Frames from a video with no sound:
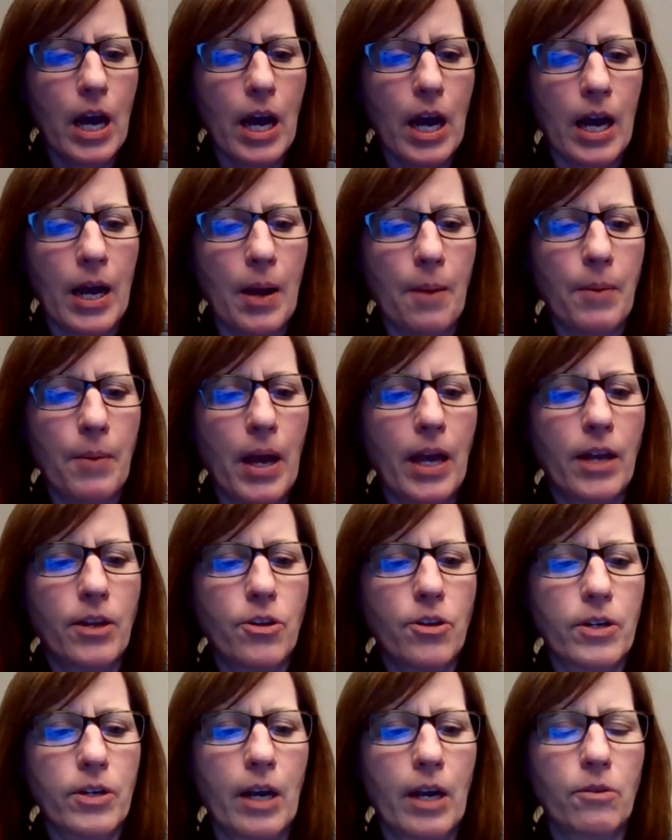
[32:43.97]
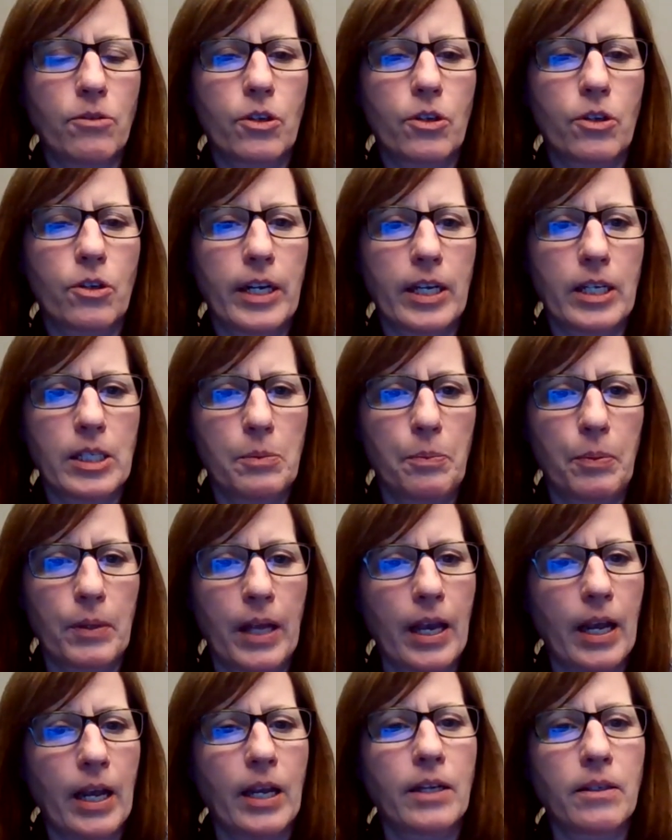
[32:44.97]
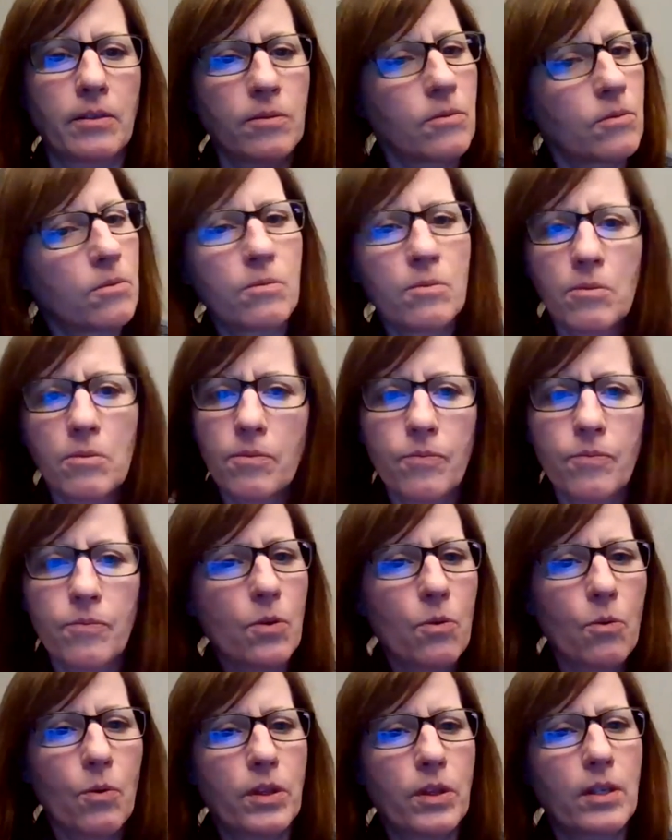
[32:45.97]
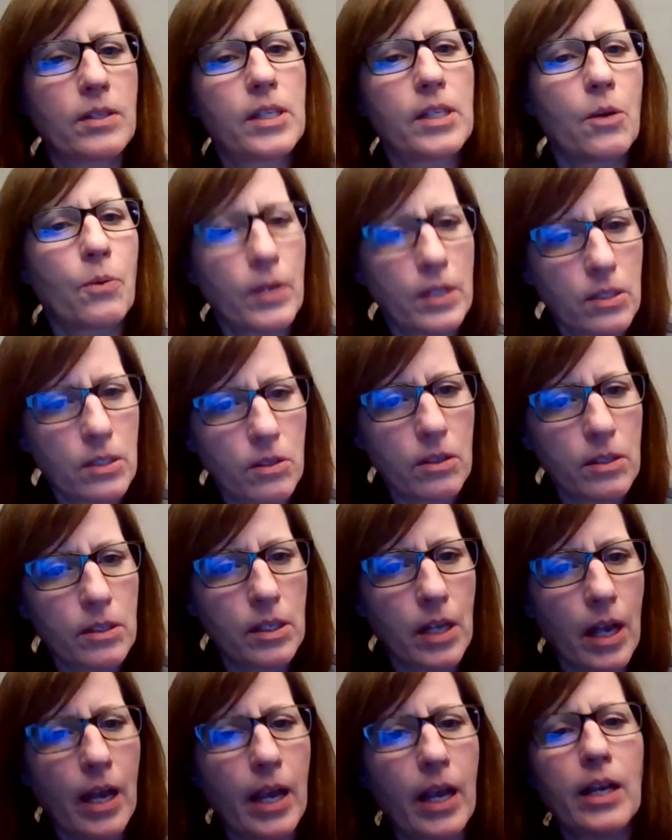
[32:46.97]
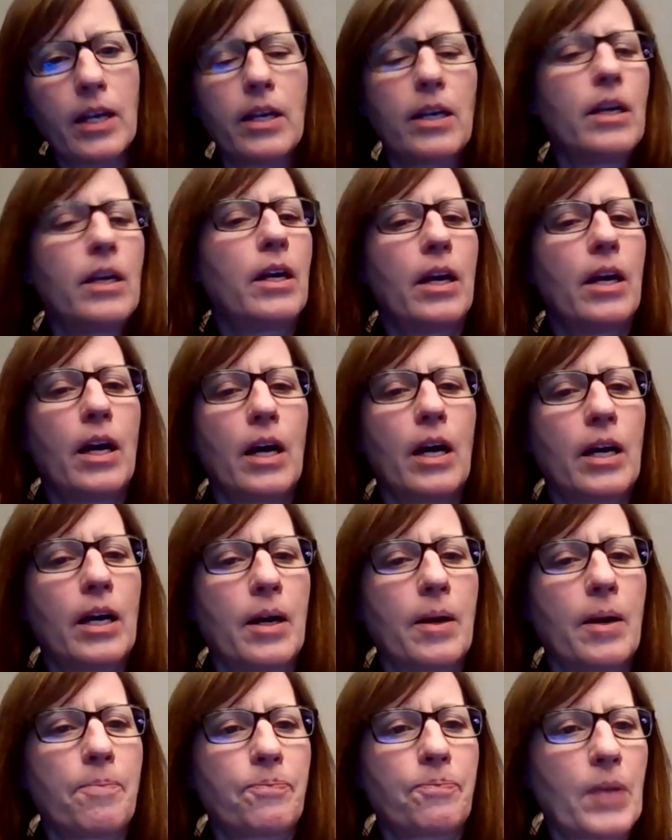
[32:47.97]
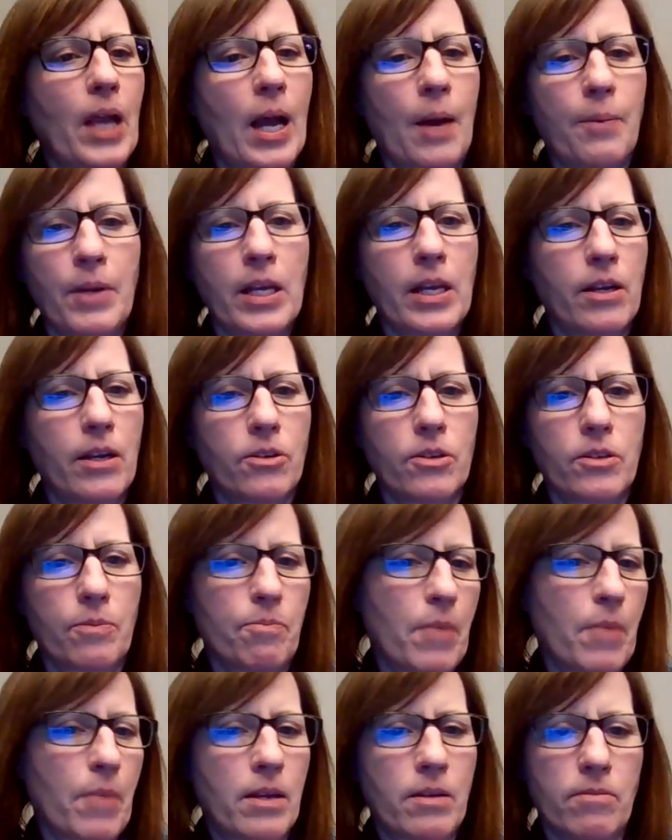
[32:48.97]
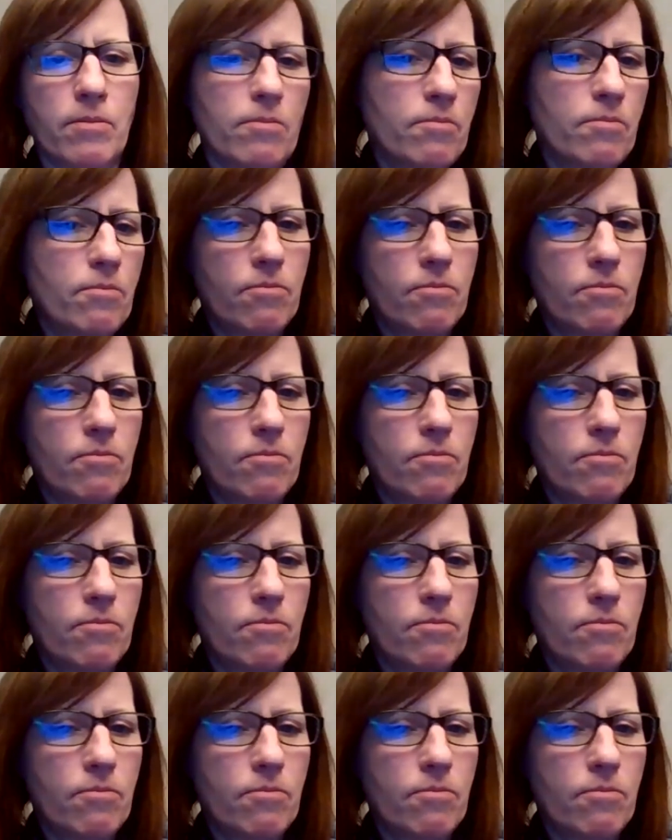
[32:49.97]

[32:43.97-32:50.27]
And your counselor can explain what the sequence looks like, how many years might